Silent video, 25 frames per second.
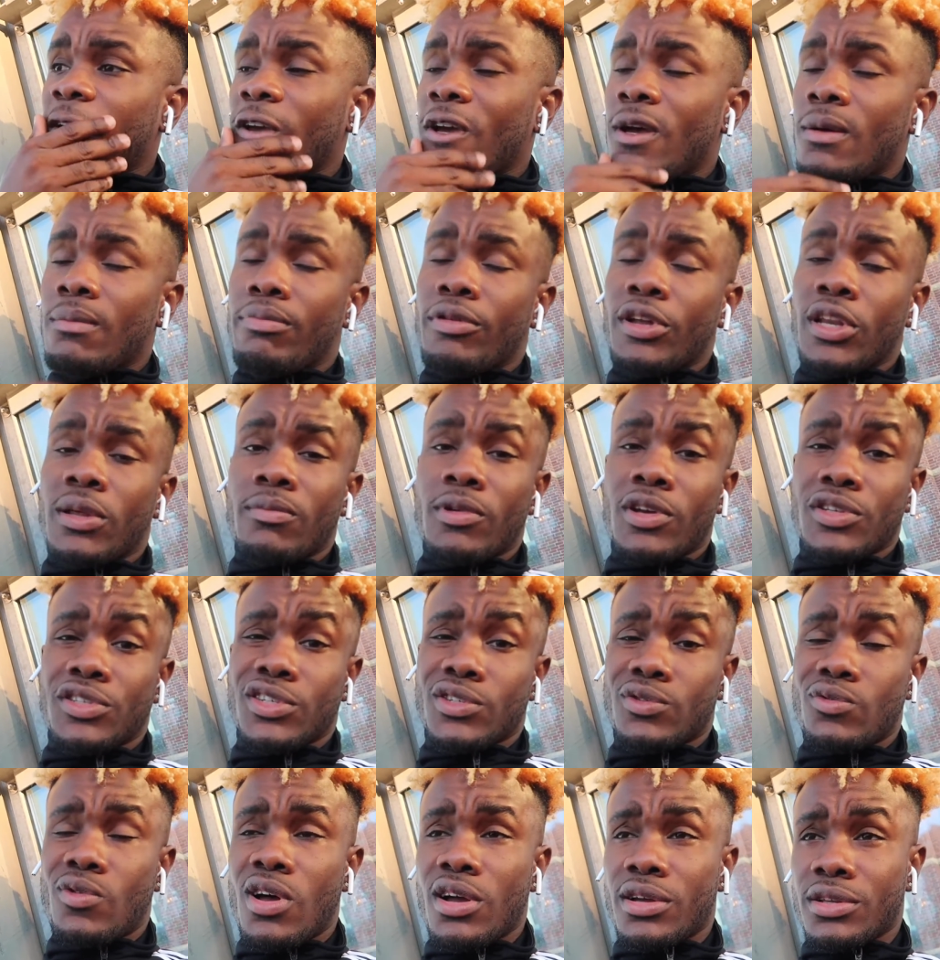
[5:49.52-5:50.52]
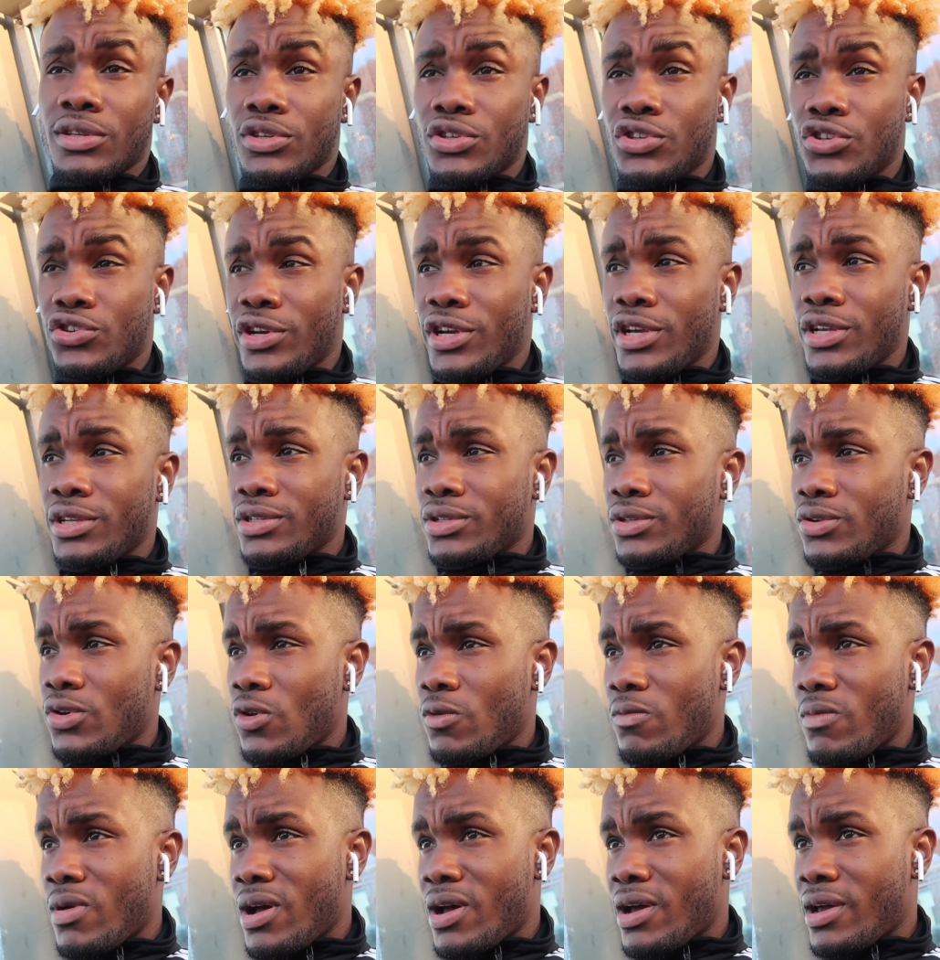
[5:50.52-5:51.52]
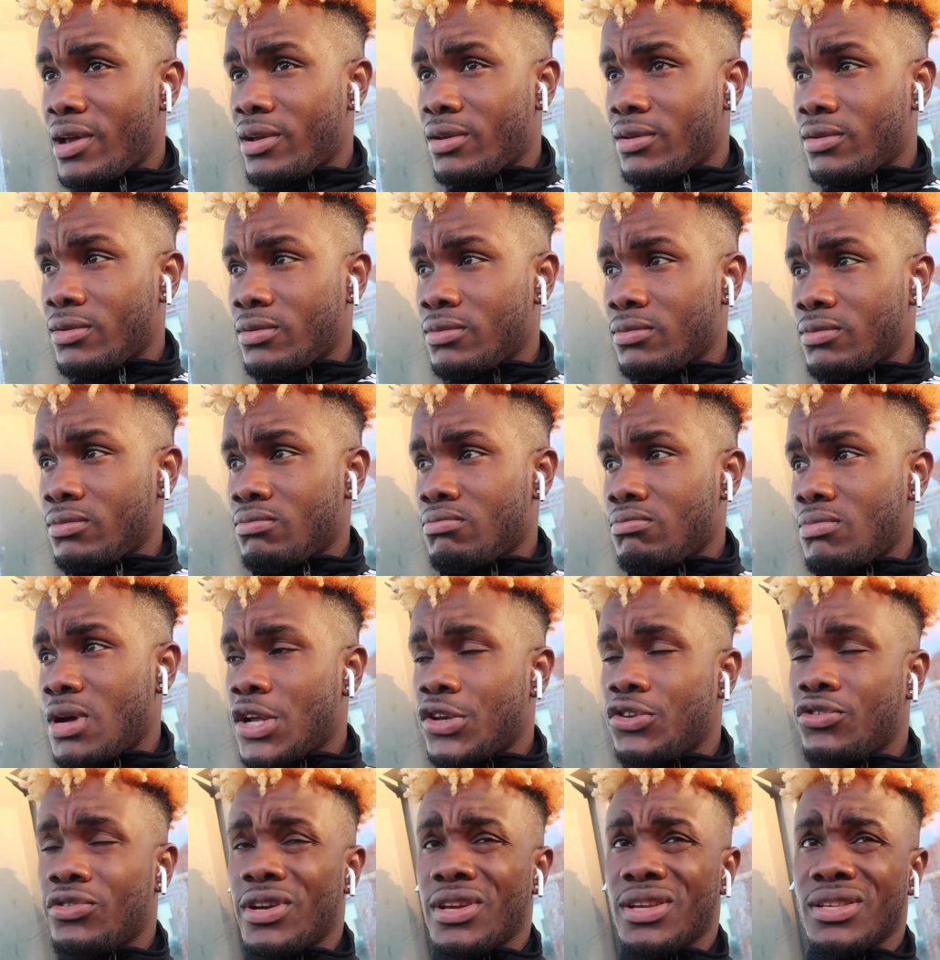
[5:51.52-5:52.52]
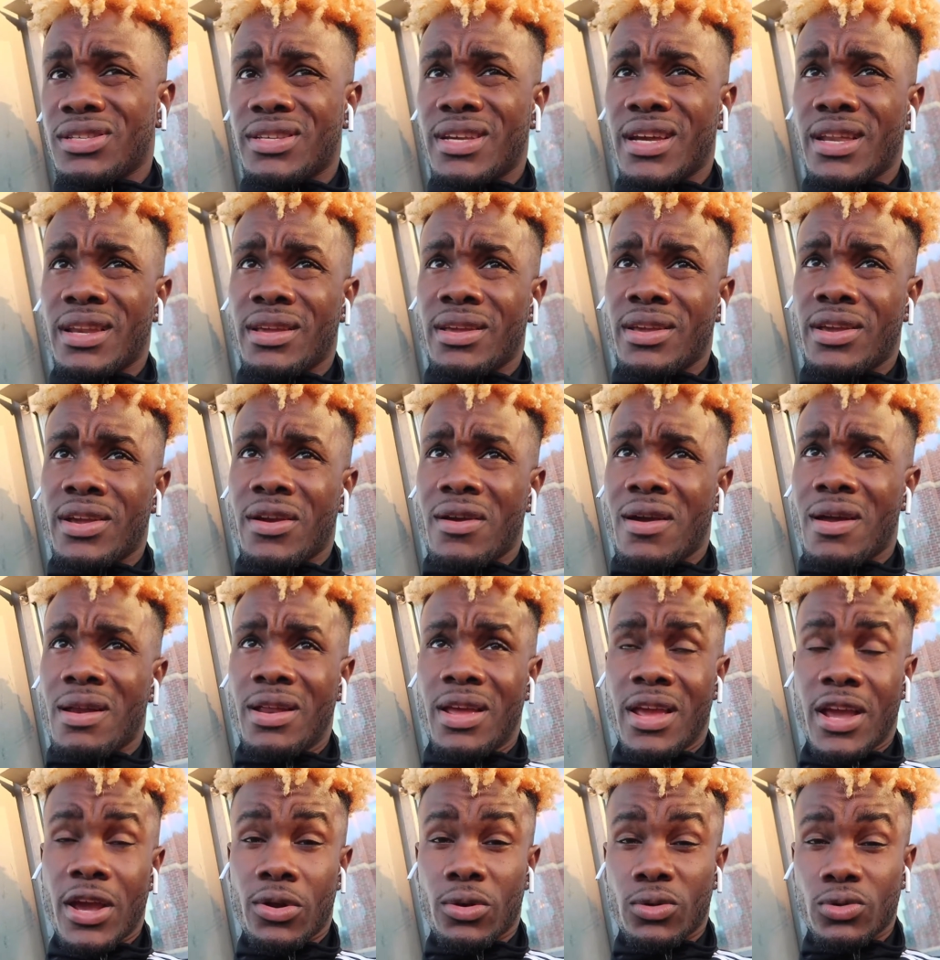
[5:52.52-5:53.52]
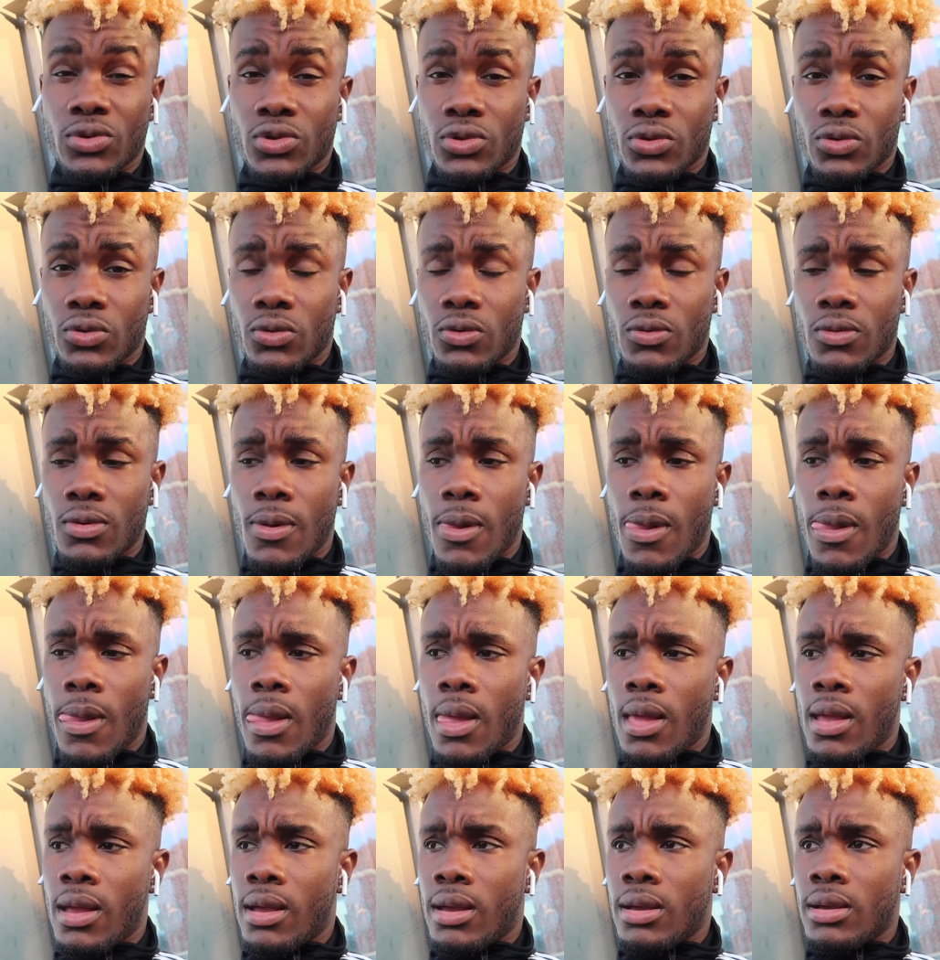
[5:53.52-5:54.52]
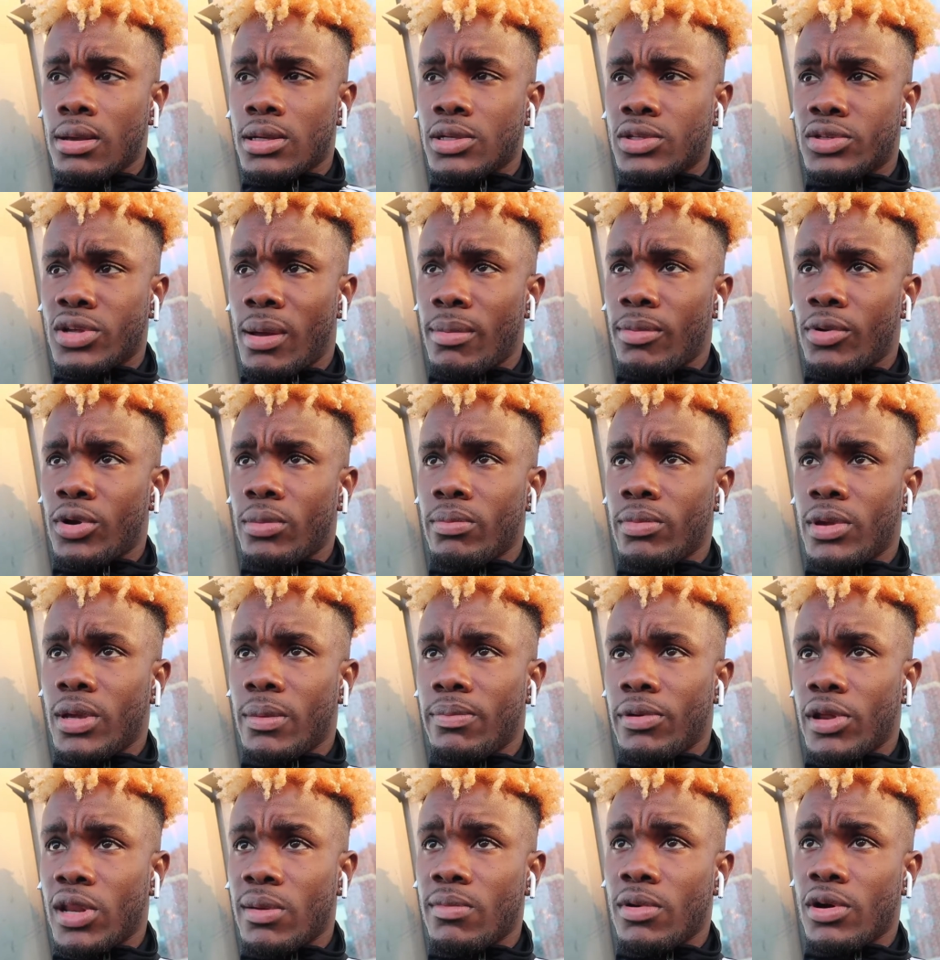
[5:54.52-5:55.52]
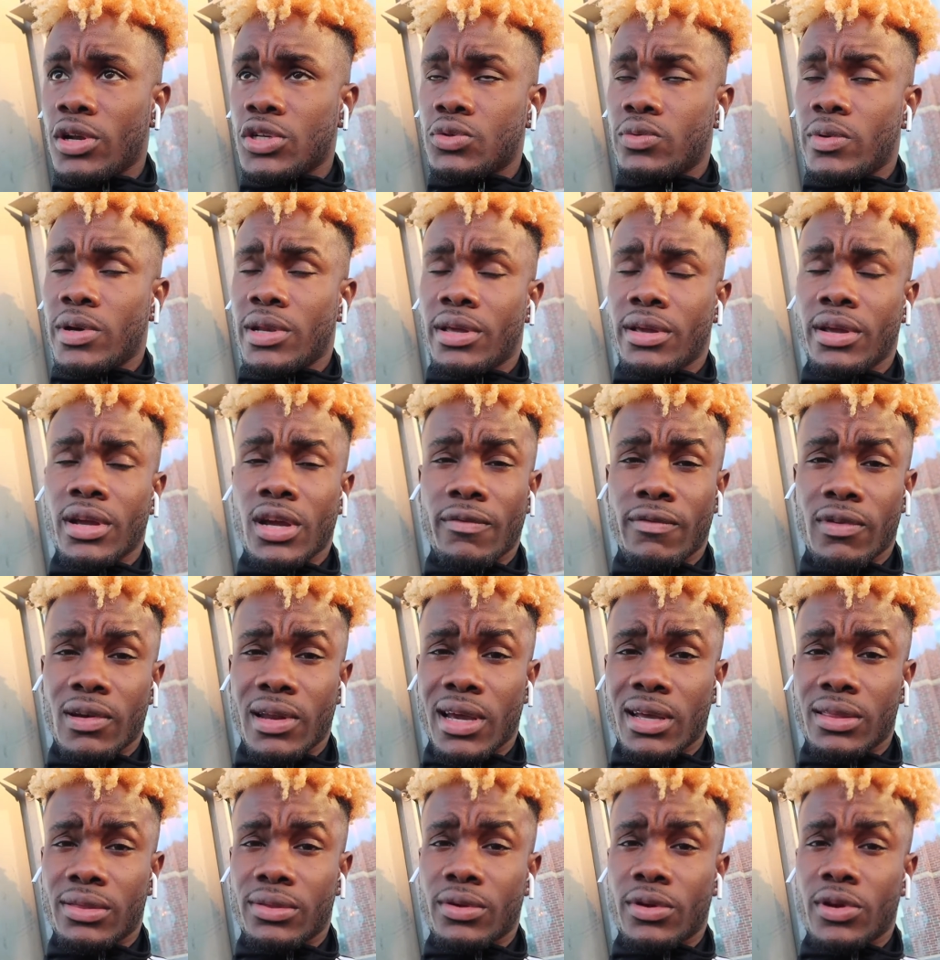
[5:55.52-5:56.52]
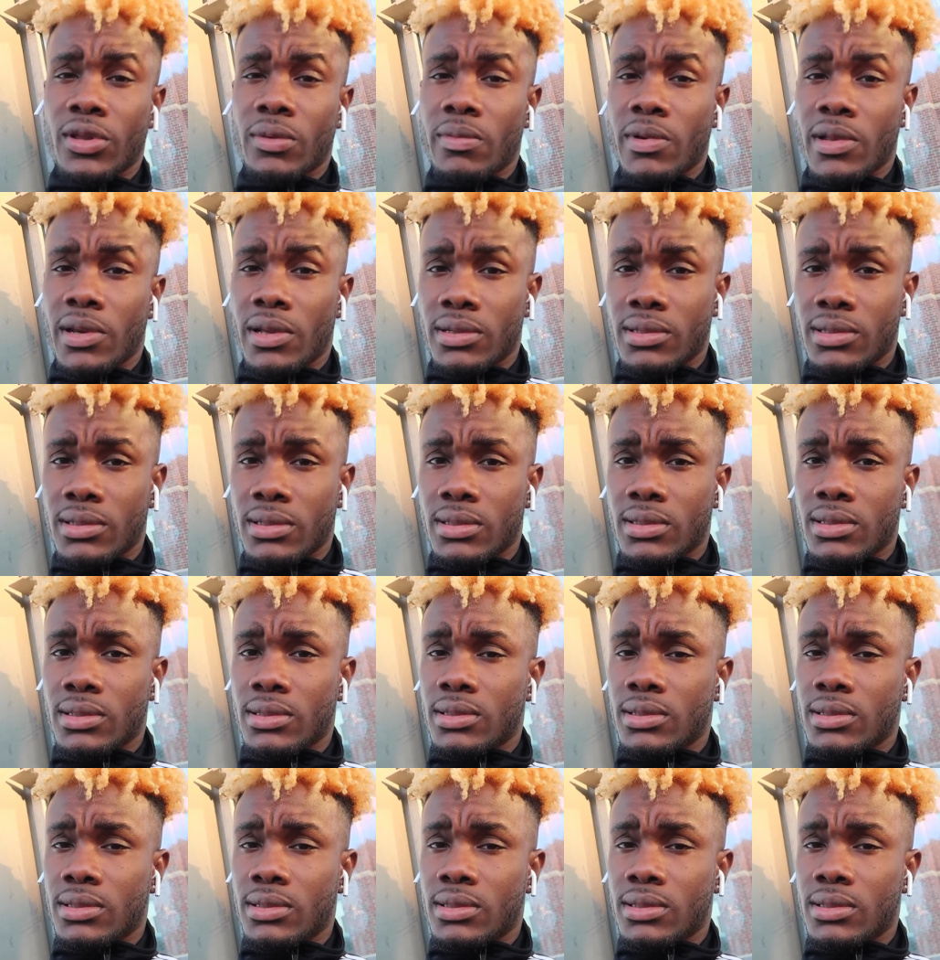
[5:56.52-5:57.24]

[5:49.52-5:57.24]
I'm pretty much just watching the trains go by. My train's getting here at 8:02, so I'm gonna be pretty much waiting here for like 30 minutes.